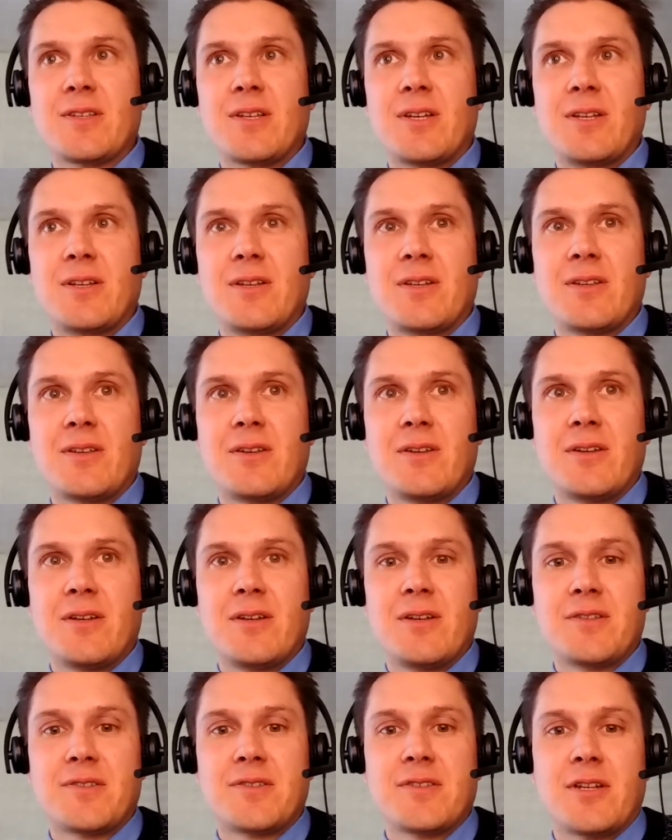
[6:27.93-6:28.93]
and
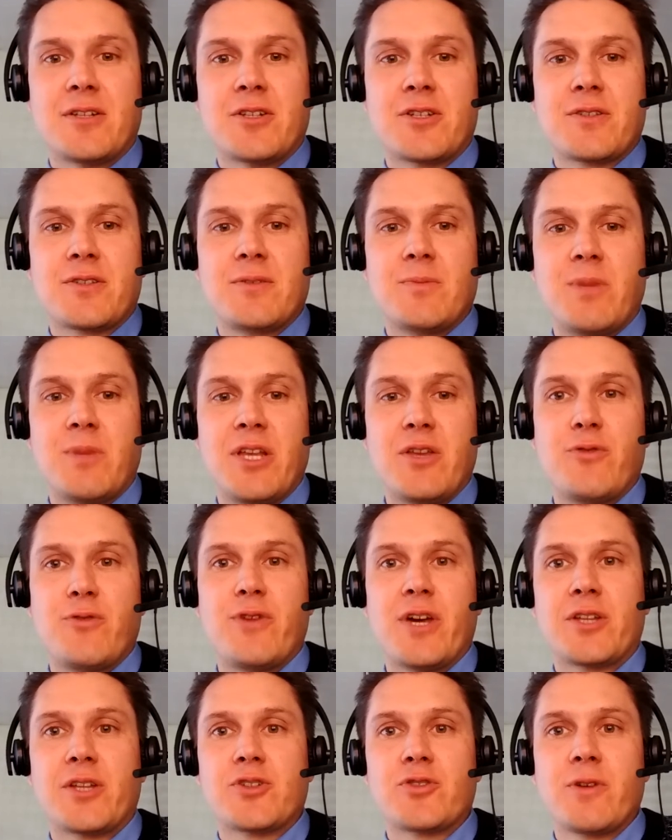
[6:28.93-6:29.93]
as such, the
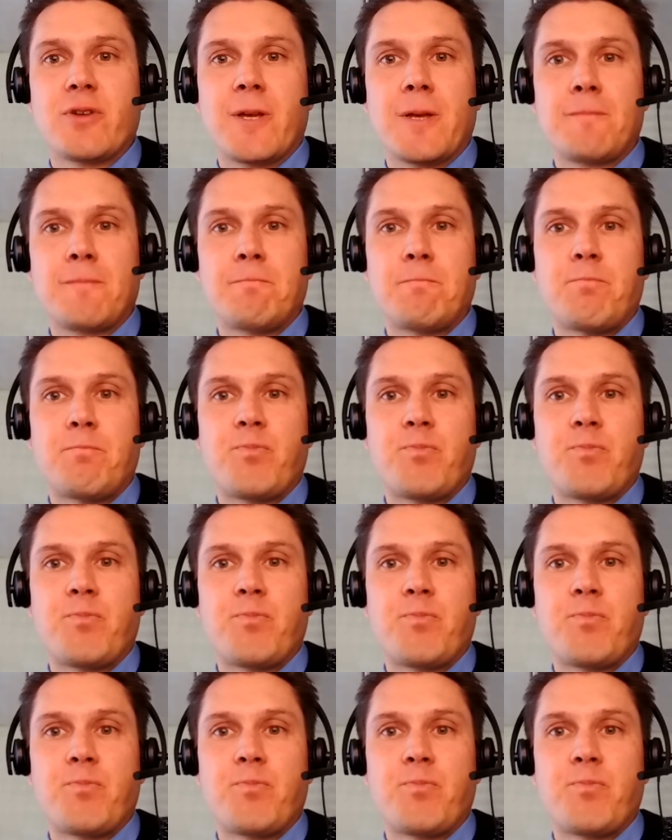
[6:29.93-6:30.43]
manufacturing